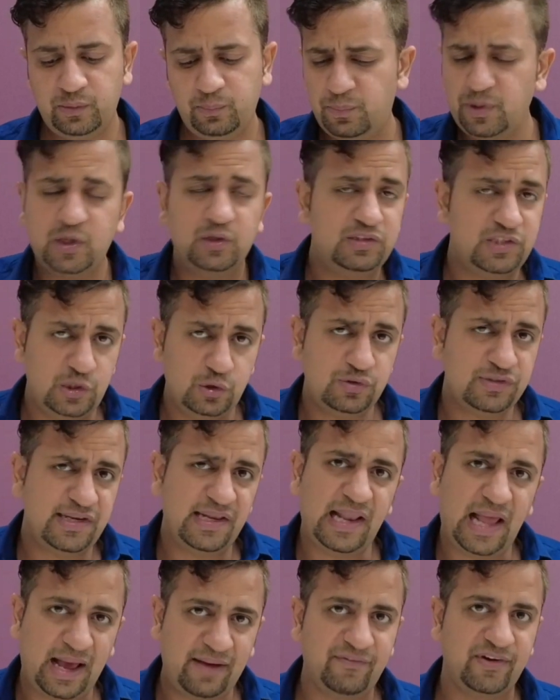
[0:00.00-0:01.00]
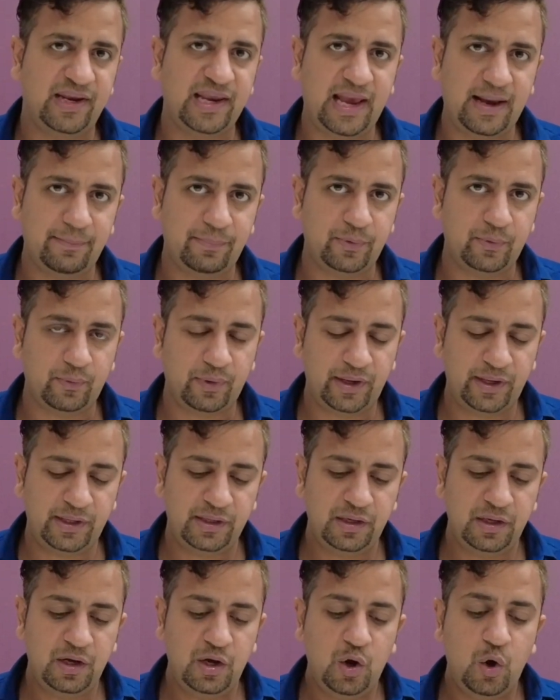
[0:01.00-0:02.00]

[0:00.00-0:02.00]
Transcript: because you still have a gap, right?